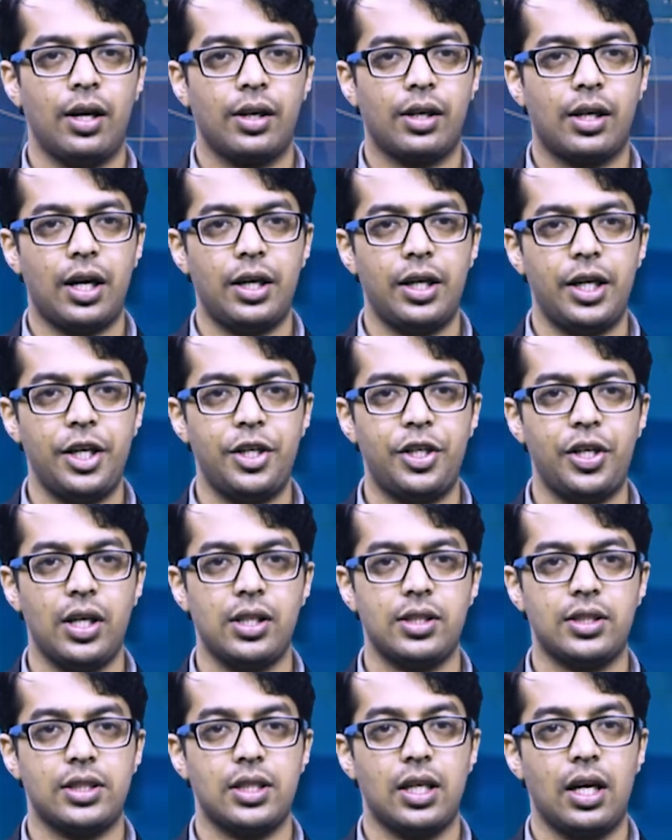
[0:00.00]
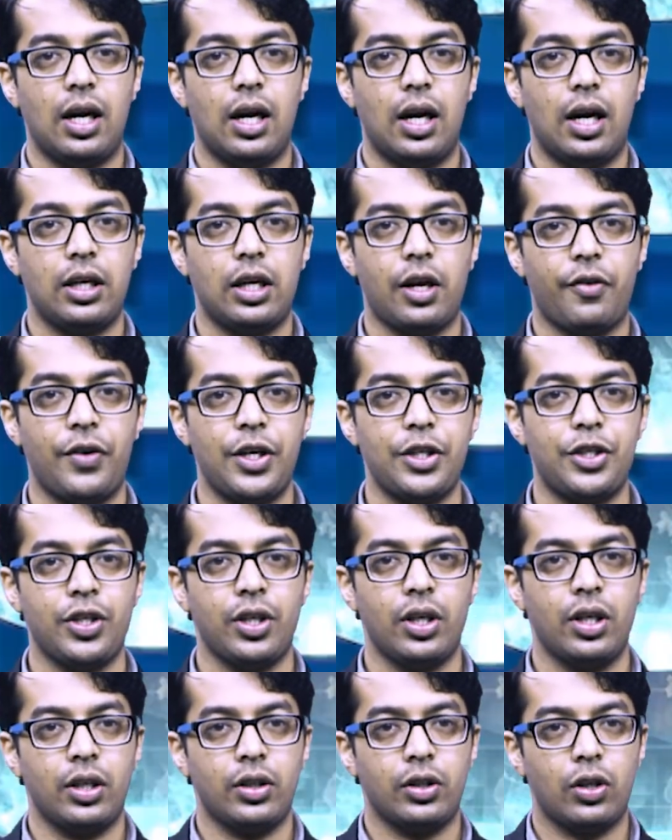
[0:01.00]
conditions under which
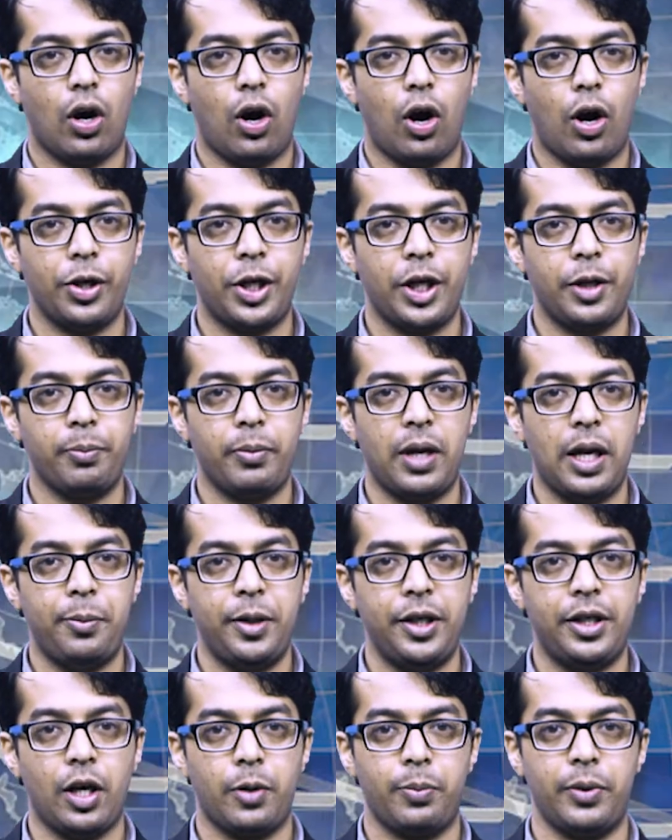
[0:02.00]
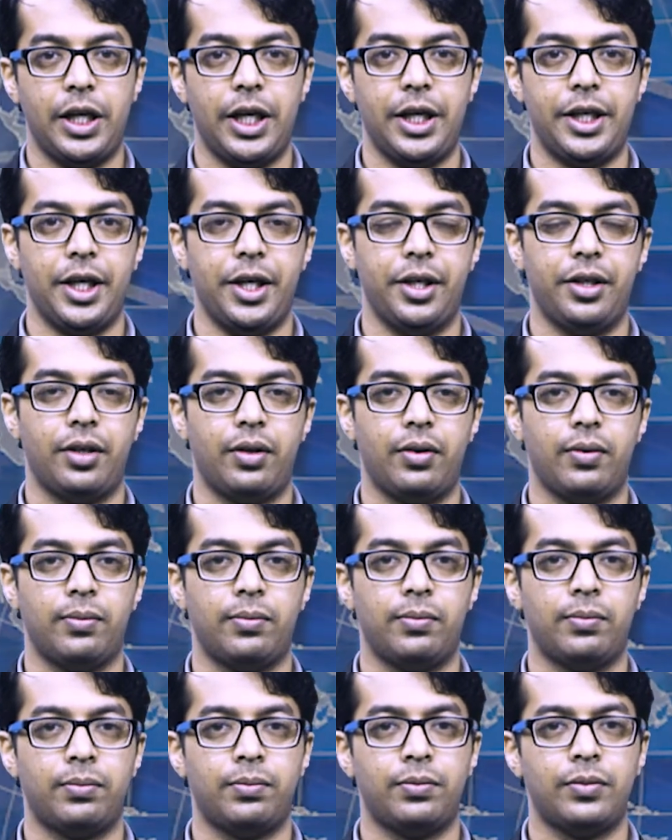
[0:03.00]
the audit may be terminated,
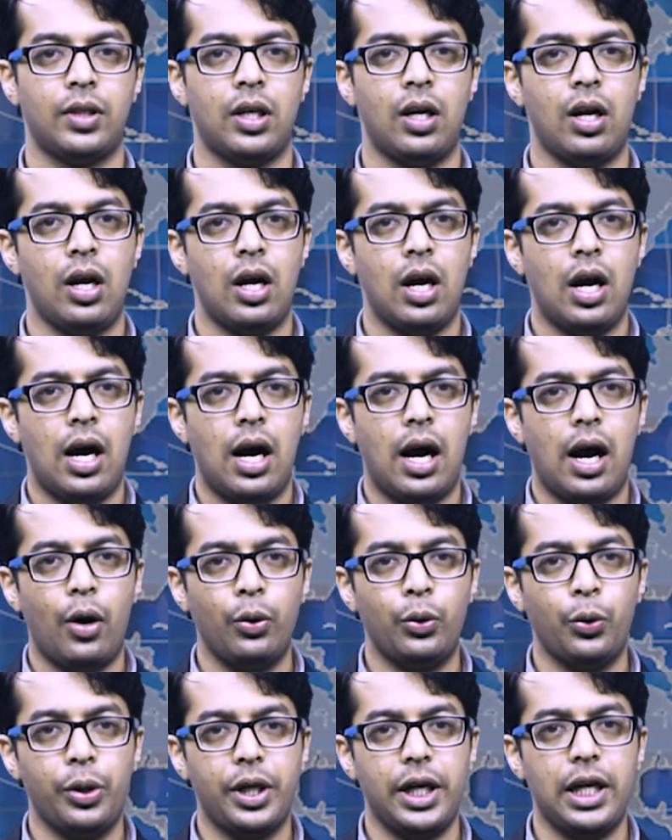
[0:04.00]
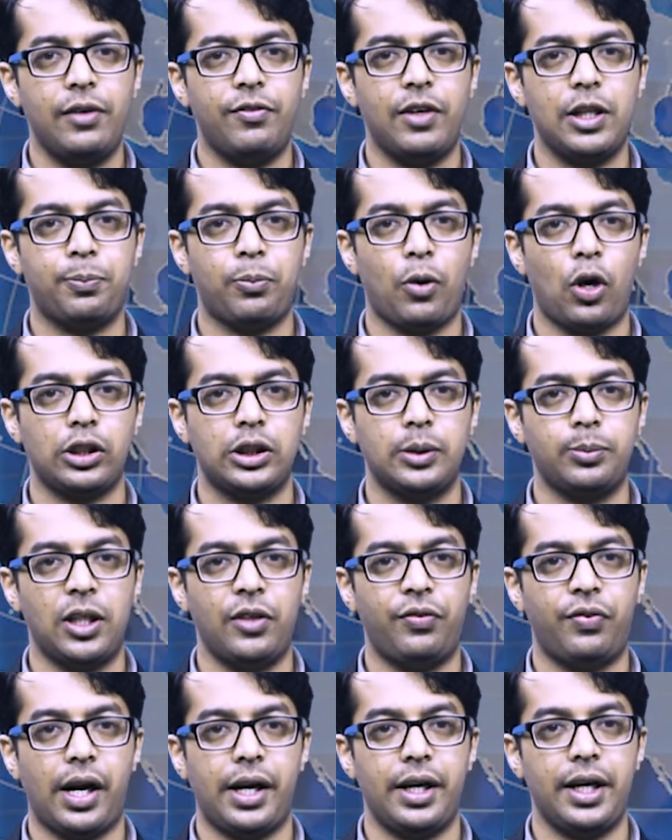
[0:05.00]
how to deal with possible
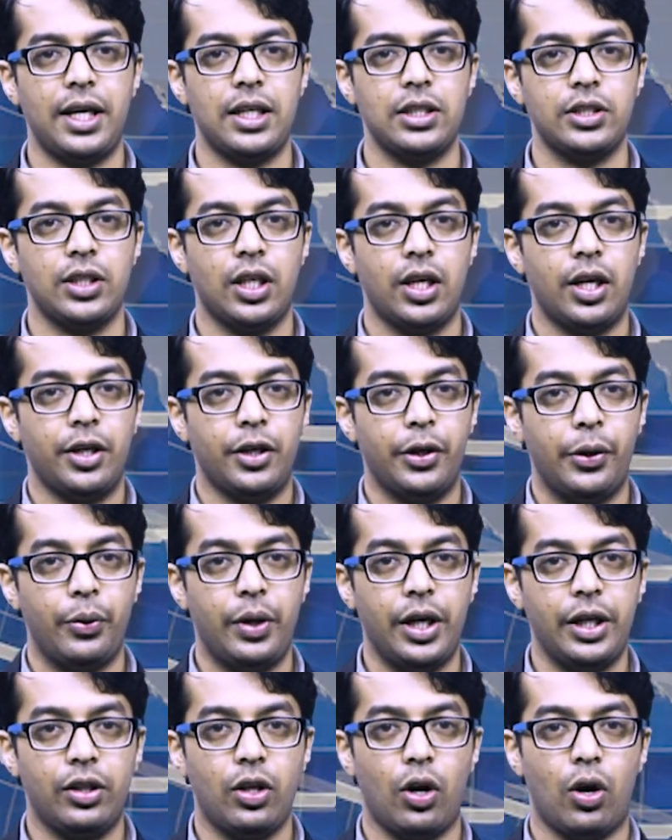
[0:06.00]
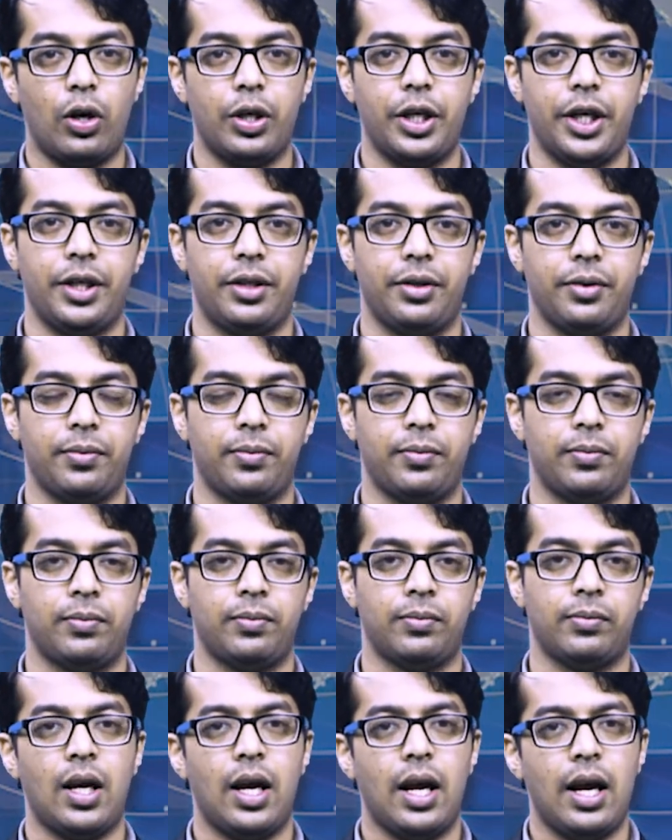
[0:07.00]
findings during the audit,
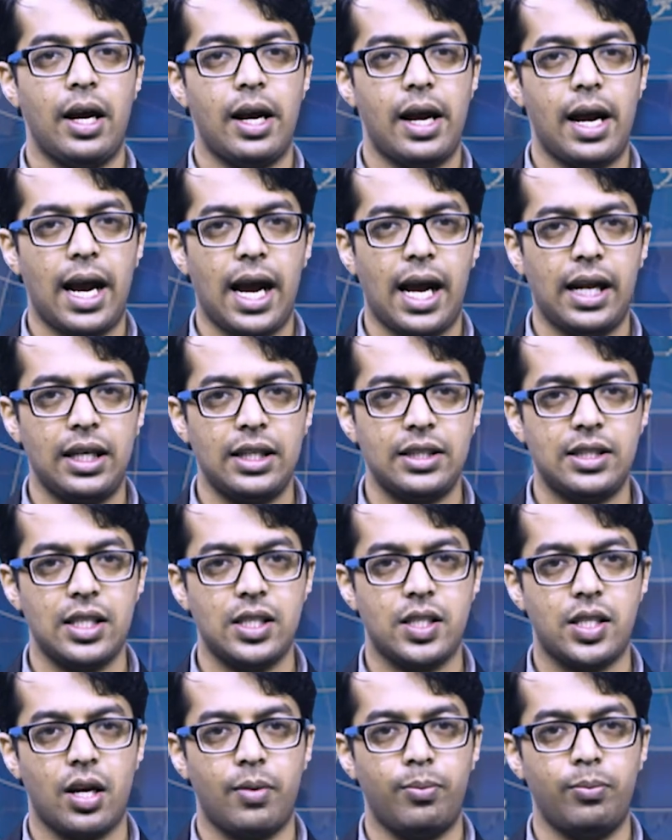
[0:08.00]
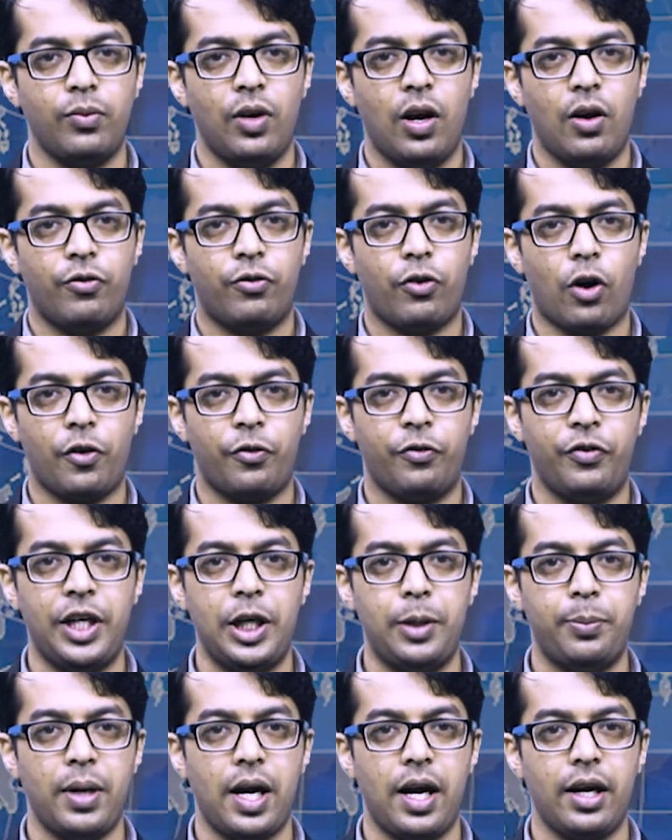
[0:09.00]
any system for
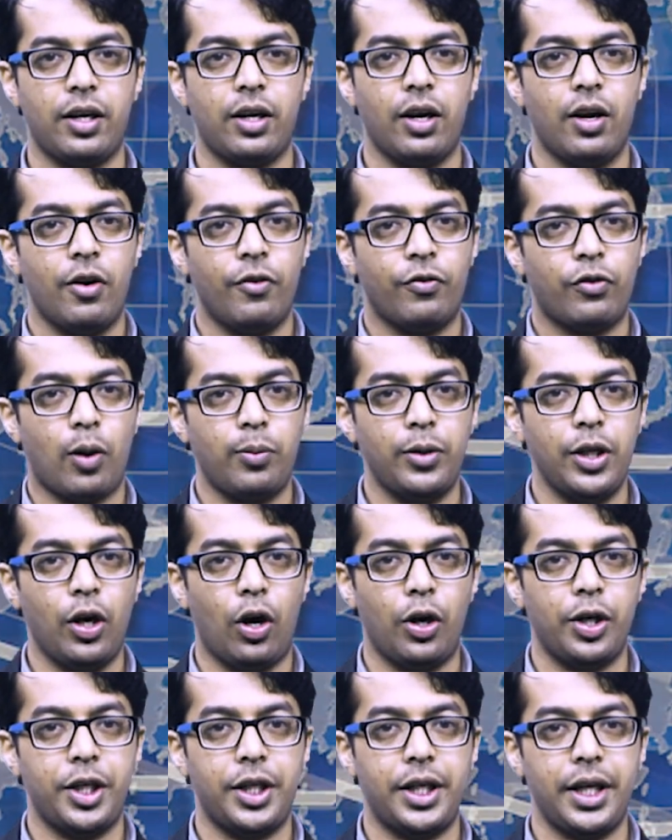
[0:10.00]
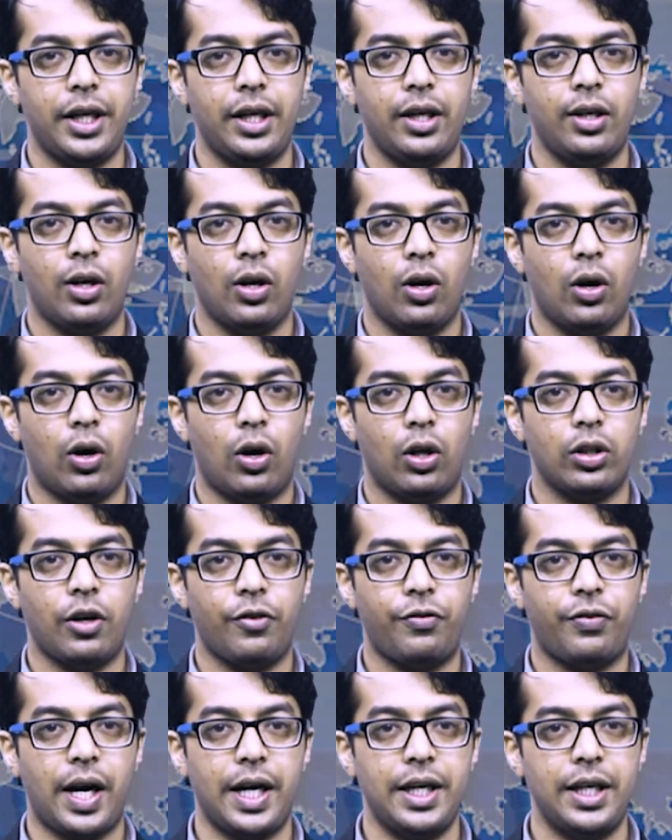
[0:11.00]
feedback from the auditee on the
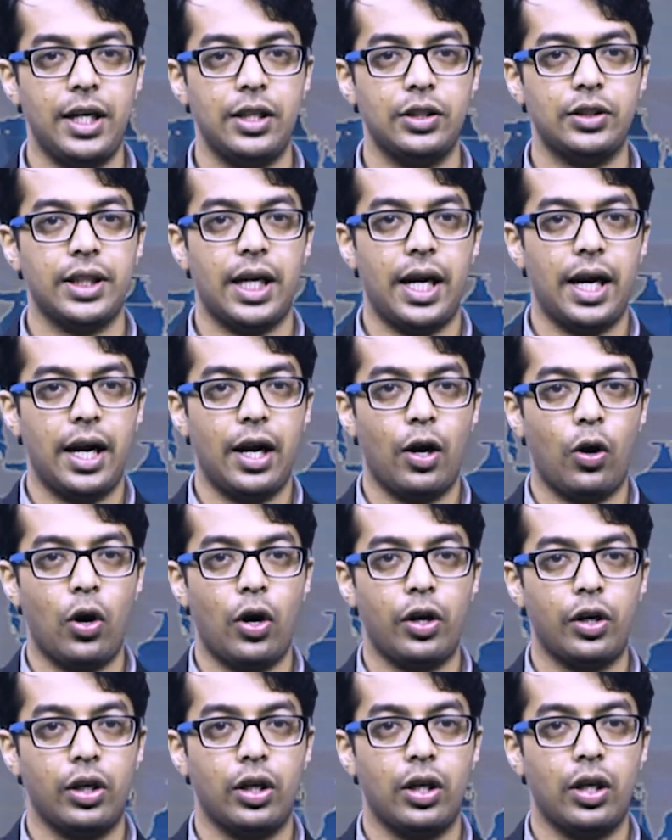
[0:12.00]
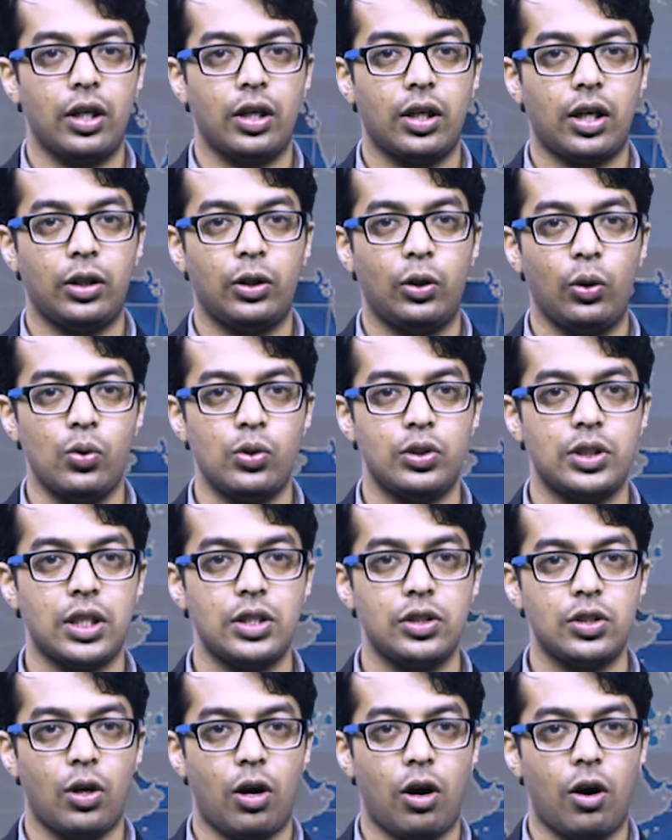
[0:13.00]
findings or
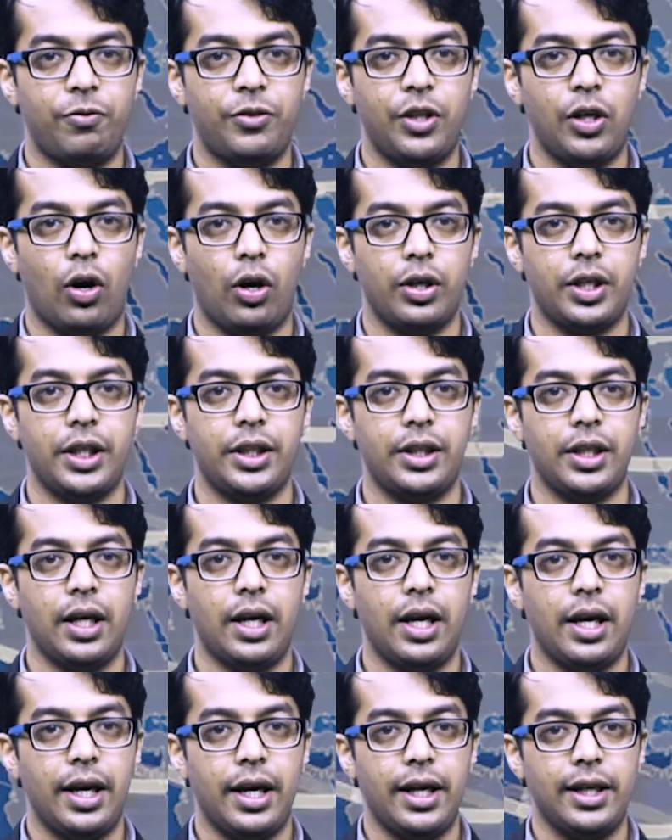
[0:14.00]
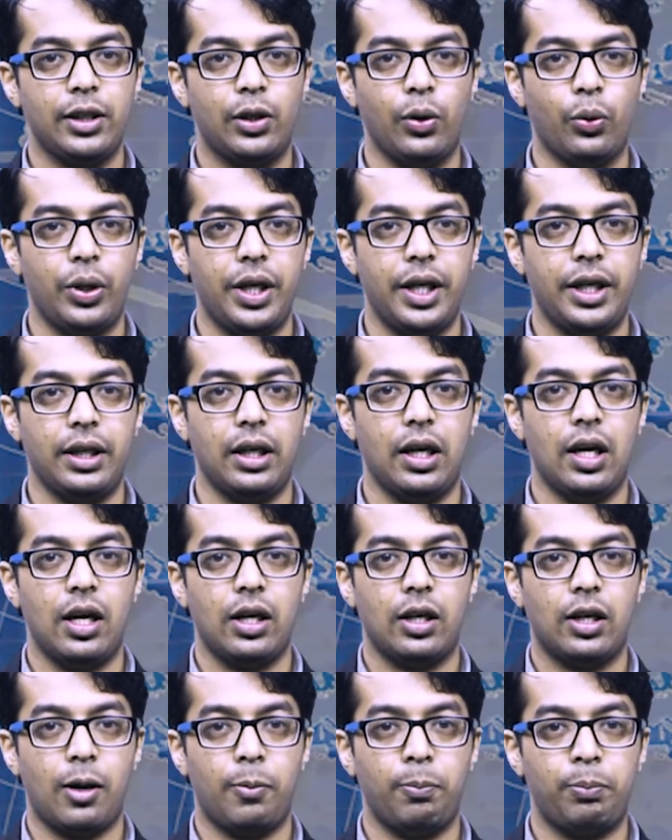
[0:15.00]
conclusions of the audit, including
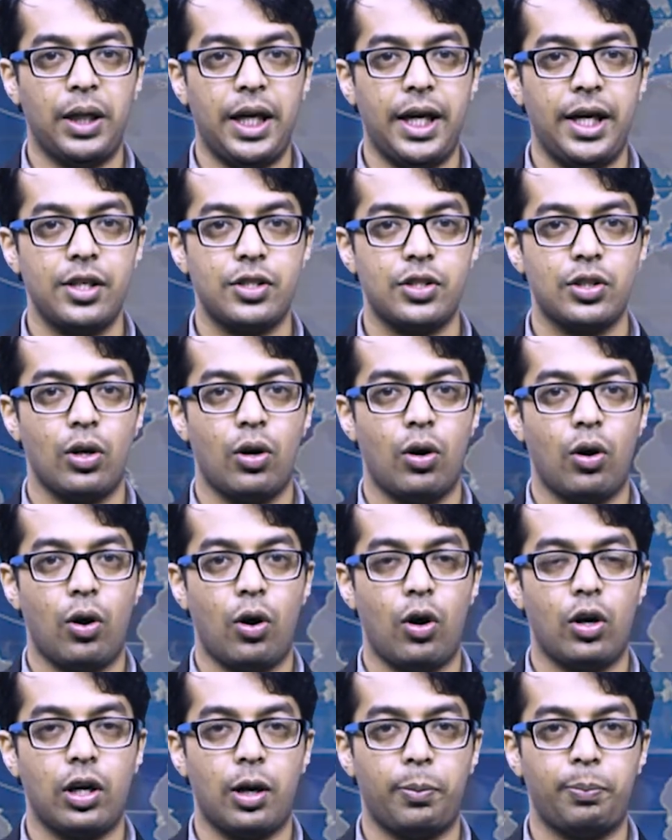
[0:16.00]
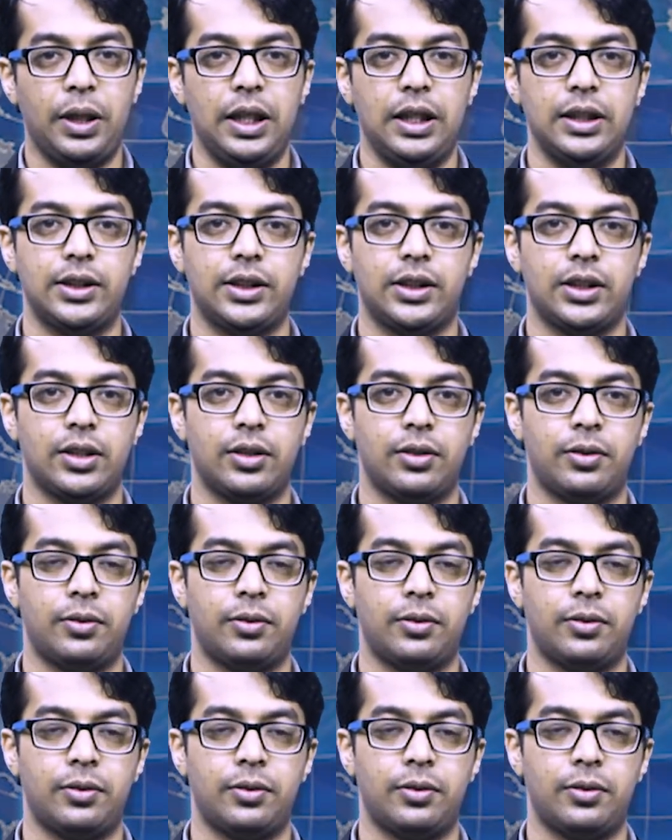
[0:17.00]
complaints or appeals.